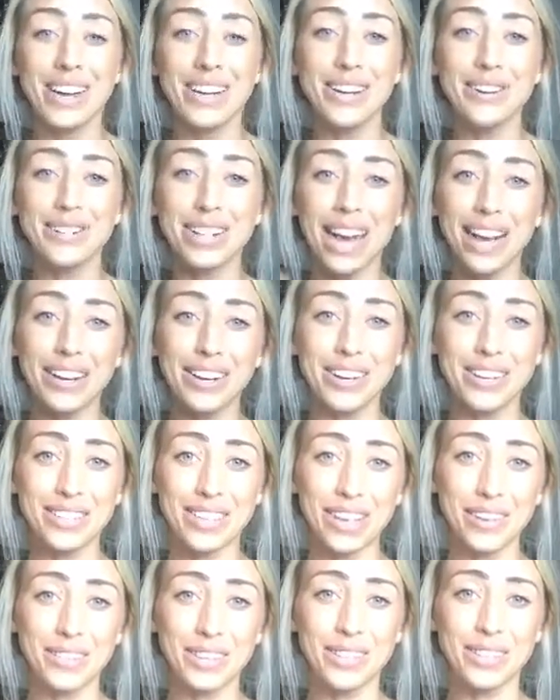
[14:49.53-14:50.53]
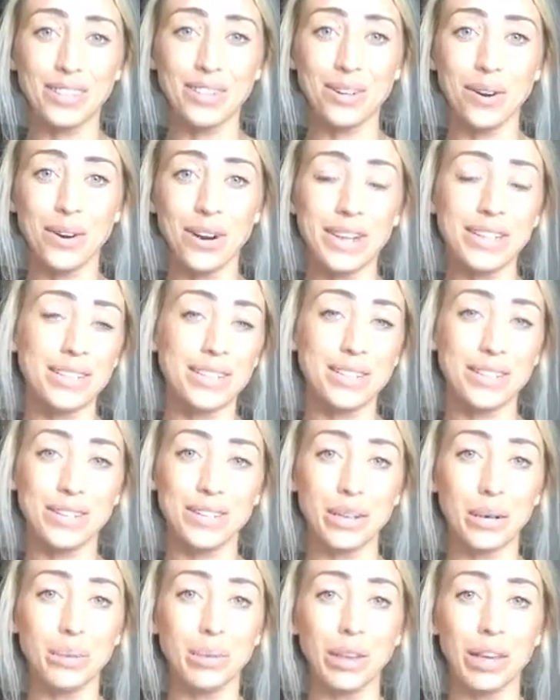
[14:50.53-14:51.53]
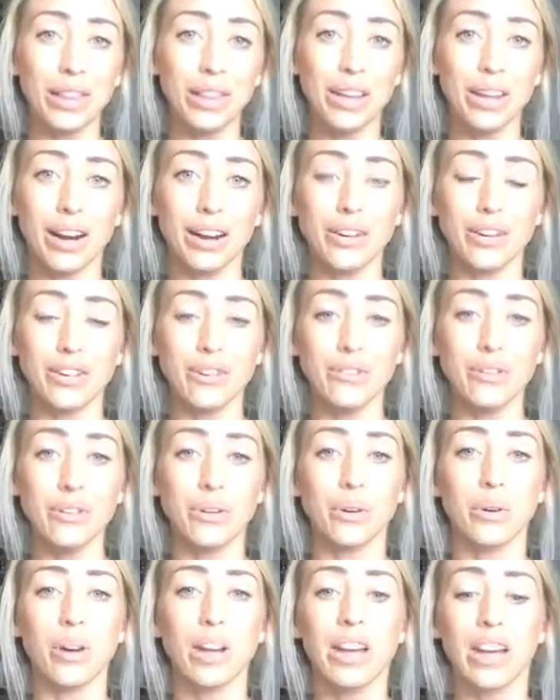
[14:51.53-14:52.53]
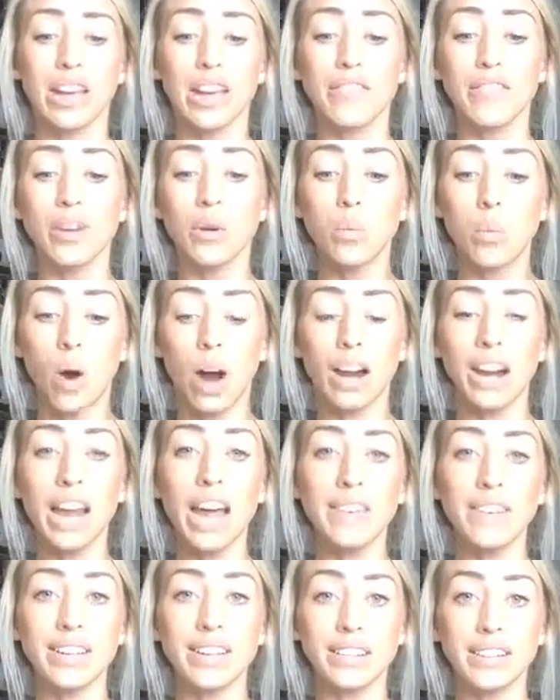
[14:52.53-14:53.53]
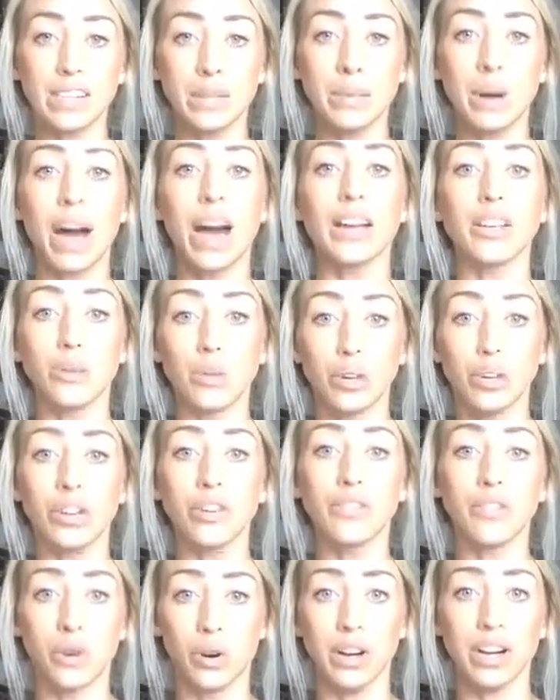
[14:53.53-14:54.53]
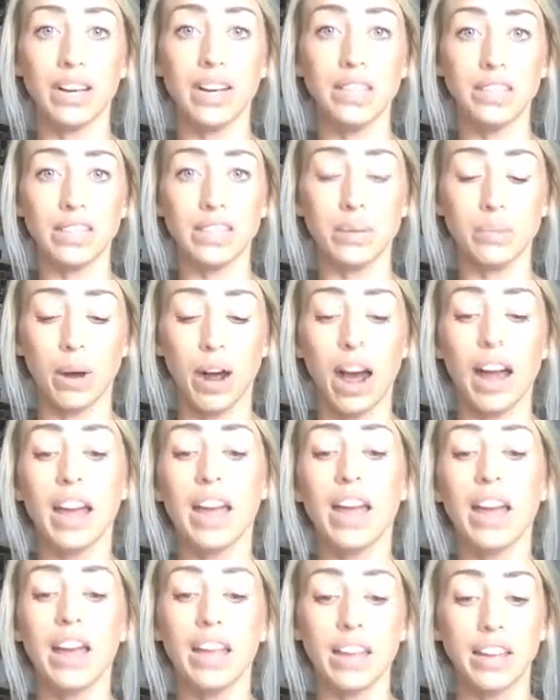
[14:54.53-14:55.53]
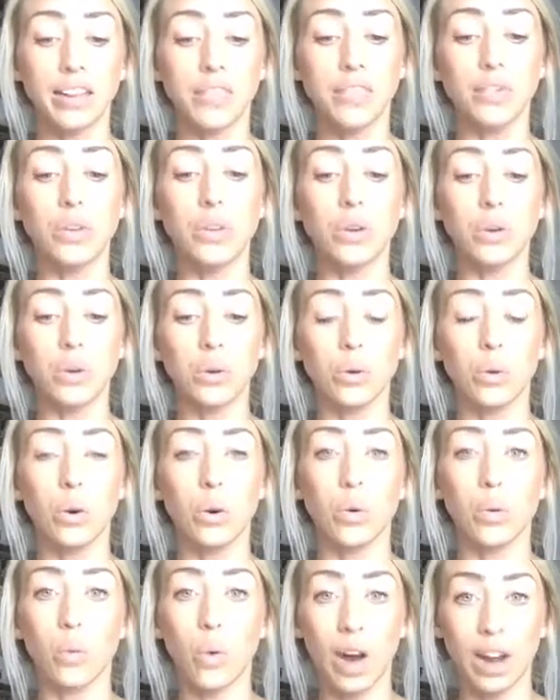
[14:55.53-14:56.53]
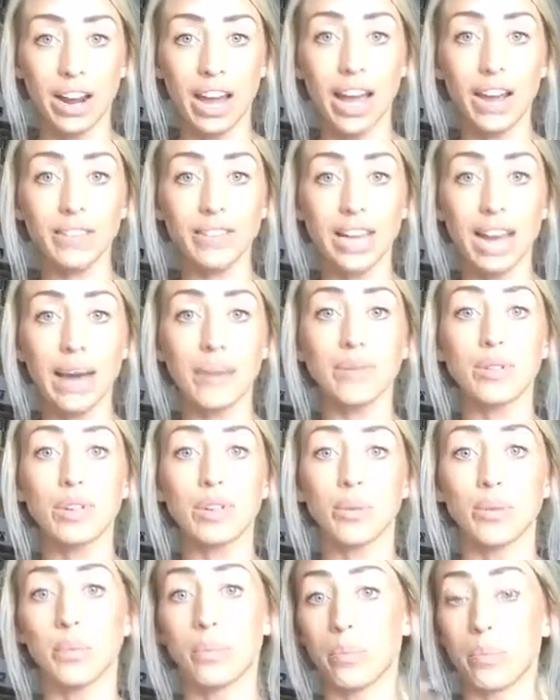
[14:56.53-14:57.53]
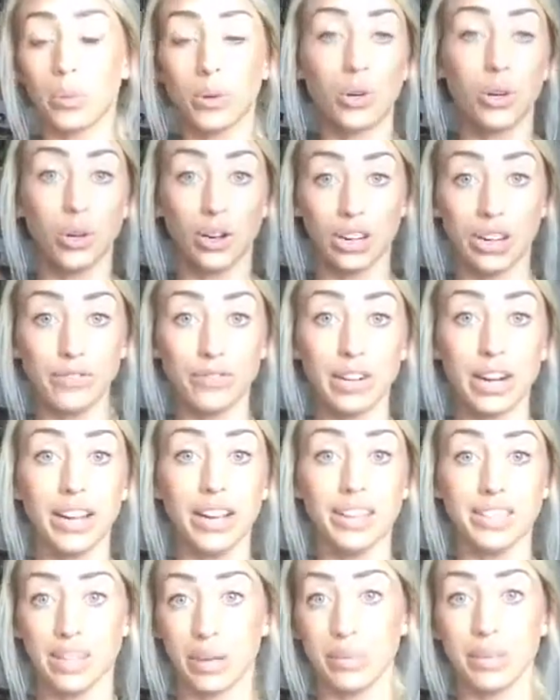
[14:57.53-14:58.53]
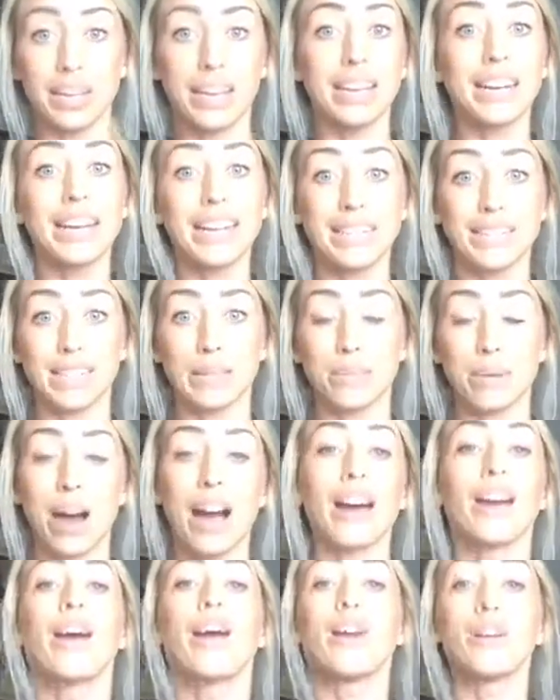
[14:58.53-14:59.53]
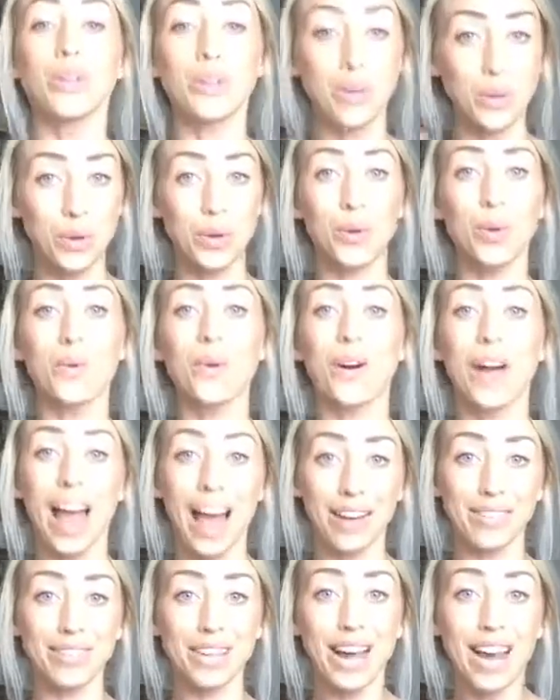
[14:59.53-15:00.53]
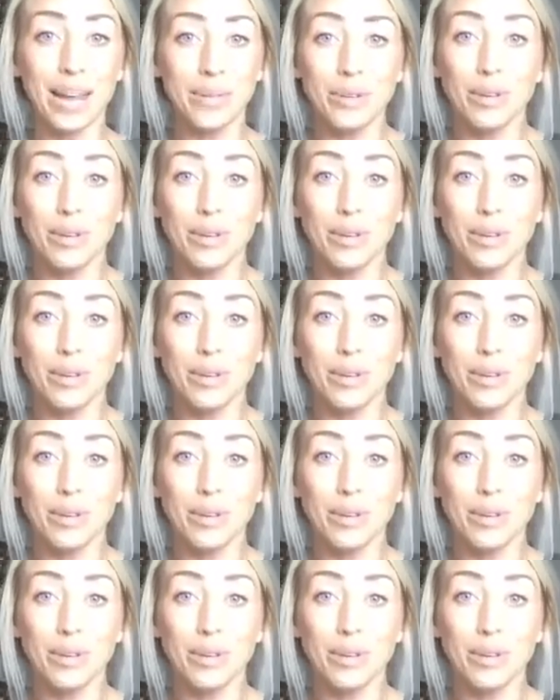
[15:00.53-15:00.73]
You tell yourself these stories that just completely aren't true. If you want to have an Instant Pot, you can afford an Instant Pot. If you want to have time to cook for something in an Instant Pot, you will have time.